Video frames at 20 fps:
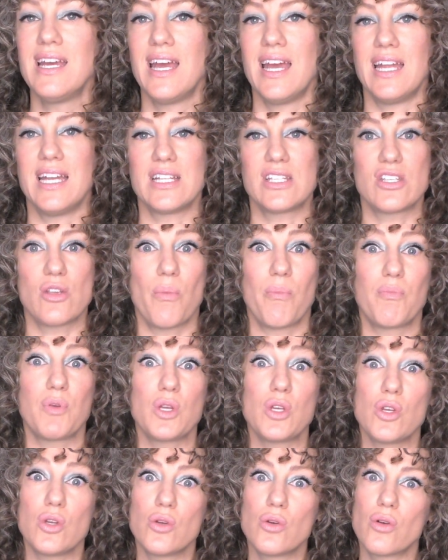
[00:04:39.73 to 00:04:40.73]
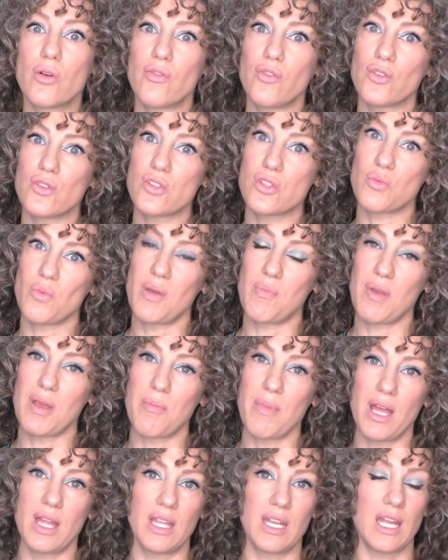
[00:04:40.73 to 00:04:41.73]
And it's a beautiful sweeping
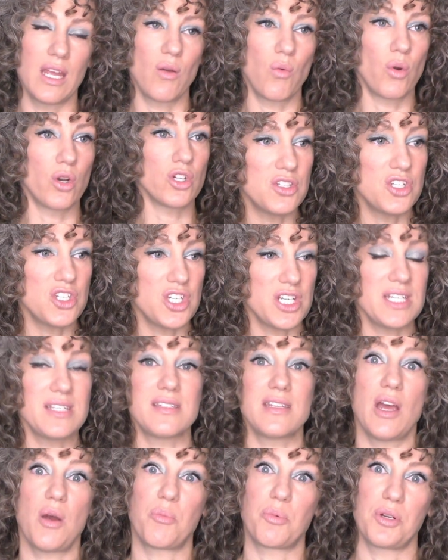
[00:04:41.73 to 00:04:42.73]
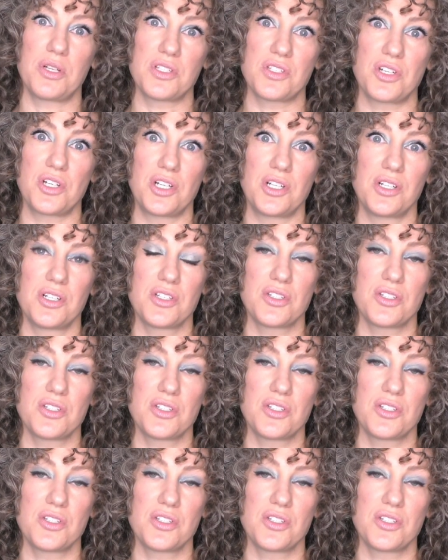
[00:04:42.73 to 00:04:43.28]
melody where she's now prisoner.